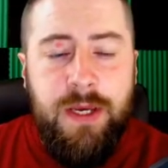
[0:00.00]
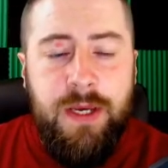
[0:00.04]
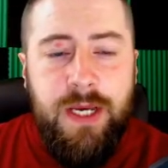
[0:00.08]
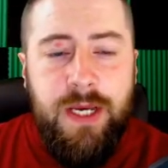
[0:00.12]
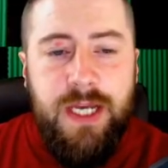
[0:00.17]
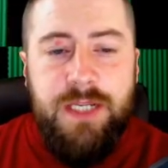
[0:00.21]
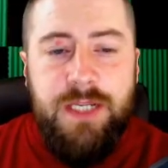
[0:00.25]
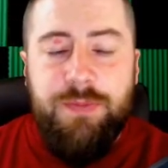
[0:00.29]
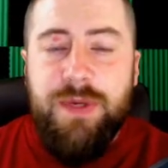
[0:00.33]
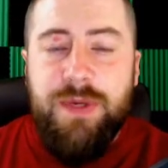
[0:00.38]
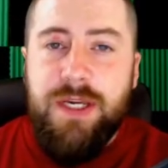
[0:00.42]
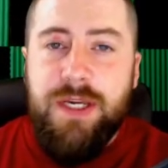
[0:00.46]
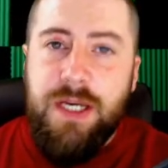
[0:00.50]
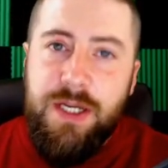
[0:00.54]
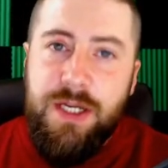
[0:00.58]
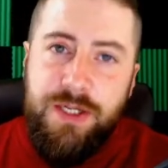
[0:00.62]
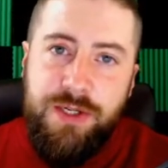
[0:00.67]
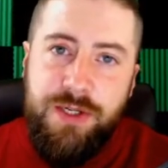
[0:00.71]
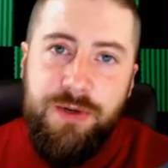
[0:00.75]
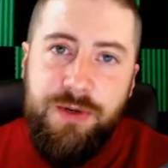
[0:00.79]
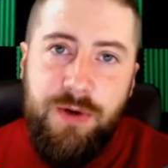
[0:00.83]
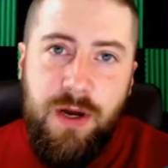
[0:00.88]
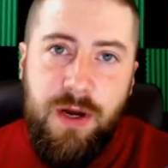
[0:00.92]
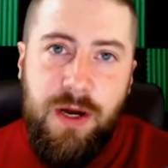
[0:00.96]
It's because
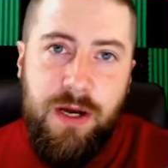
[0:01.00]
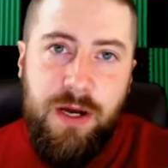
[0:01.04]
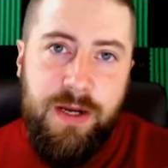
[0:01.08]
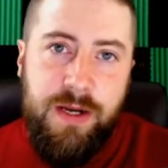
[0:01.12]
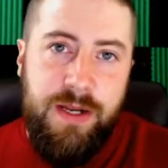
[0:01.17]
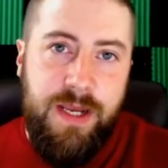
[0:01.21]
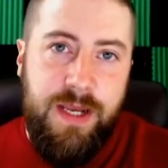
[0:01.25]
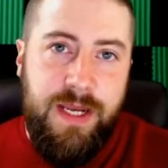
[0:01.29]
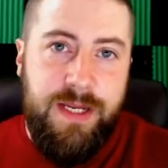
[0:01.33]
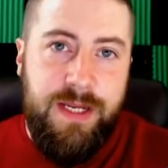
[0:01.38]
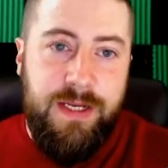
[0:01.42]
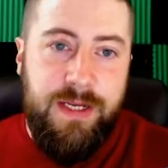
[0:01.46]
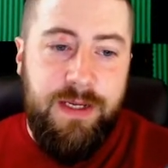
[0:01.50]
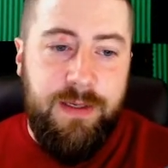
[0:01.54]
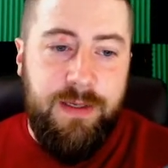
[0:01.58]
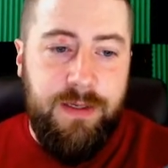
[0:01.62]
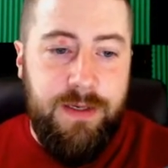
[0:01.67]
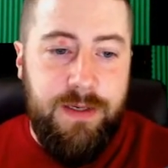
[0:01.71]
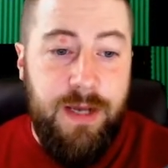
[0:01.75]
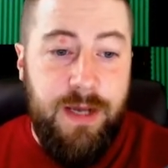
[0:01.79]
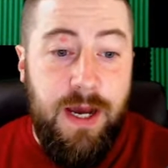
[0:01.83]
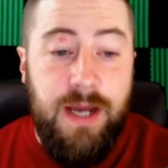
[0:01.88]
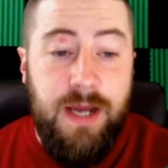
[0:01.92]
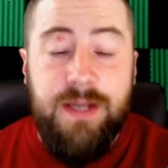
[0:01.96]
you're on a
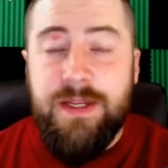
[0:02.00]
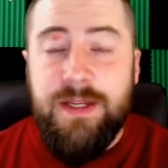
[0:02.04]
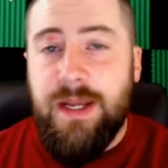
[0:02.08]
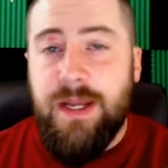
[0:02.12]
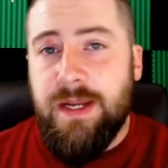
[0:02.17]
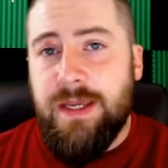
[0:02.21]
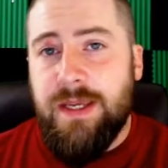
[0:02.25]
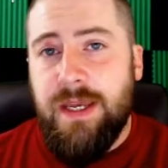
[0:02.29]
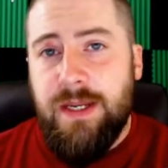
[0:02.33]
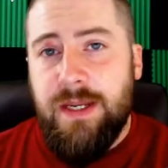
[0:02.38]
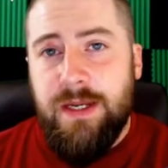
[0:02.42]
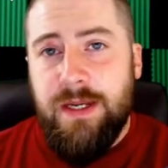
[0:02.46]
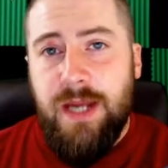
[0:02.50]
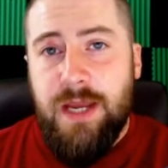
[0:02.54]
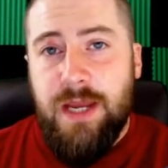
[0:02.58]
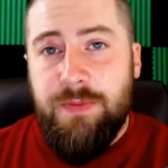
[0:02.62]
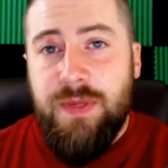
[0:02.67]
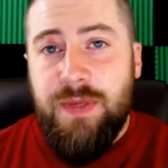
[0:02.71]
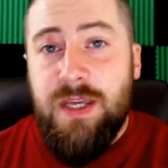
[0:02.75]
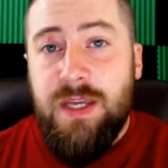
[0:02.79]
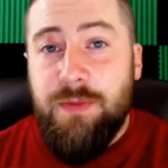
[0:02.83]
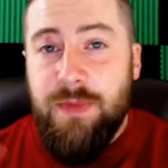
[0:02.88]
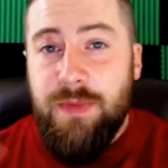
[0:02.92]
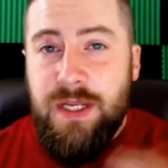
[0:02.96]
non-dedicated
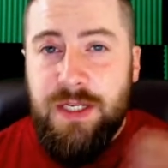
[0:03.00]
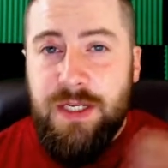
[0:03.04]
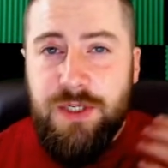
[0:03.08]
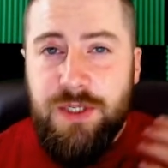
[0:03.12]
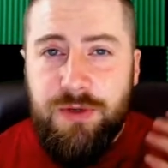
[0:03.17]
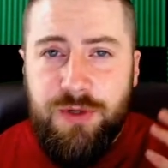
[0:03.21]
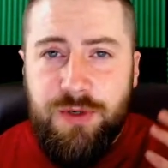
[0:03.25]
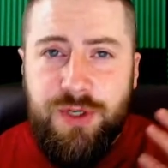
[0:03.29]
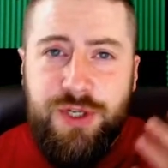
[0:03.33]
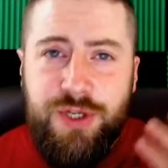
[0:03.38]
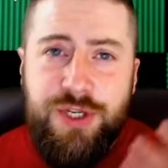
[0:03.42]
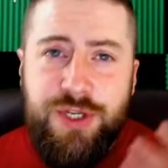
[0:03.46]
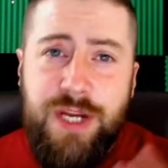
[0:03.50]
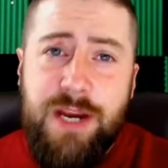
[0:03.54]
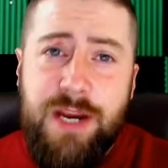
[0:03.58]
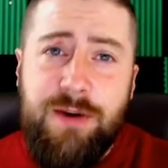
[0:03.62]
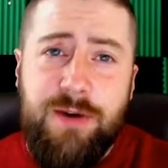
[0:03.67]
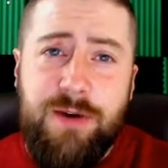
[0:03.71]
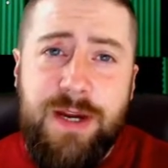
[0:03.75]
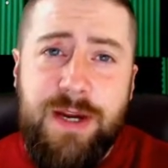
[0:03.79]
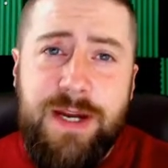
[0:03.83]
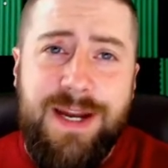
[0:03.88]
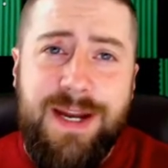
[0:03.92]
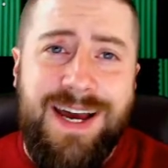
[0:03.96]
IP, means you're
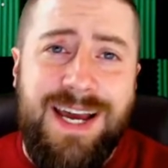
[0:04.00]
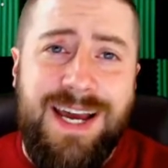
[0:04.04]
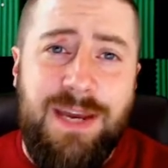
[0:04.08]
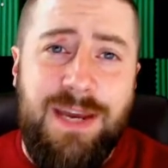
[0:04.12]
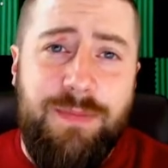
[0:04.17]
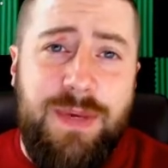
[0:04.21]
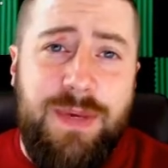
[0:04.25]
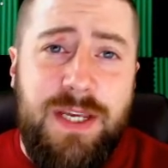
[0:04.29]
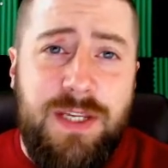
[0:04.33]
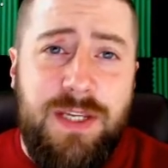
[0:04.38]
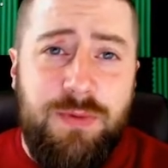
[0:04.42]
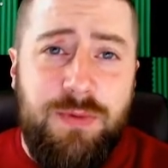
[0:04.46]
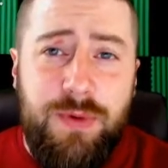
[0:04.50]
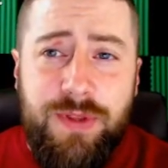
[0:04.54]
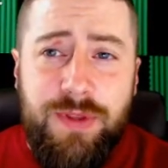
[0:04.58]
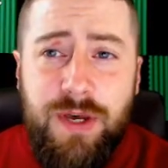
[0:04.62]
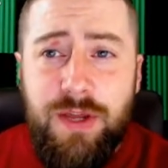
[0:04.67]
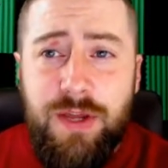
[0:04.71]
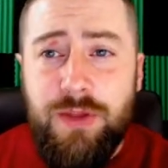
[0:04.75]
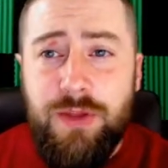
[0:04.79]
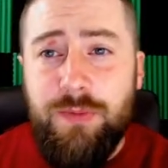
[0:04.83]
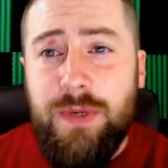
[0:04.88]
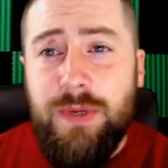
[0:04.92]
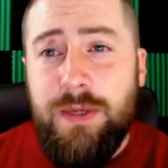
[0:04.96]
sharing IPs with
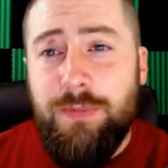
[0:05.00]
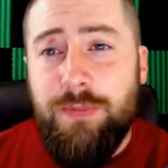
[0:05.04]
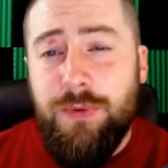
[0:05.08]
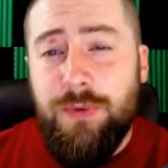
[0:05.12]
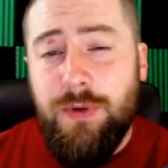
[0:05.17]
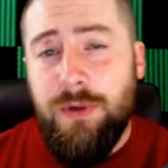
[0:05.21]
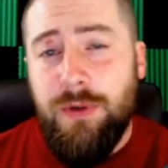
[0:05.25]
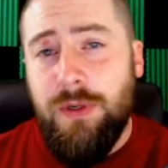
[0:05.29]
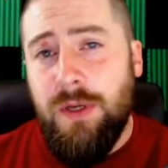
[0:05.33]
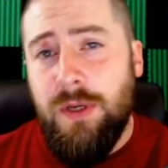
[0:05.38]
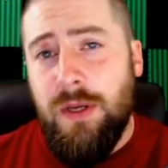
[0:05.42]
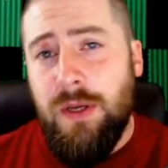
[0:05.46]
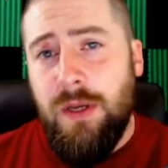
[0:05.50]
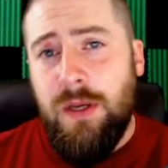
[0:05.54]
other people,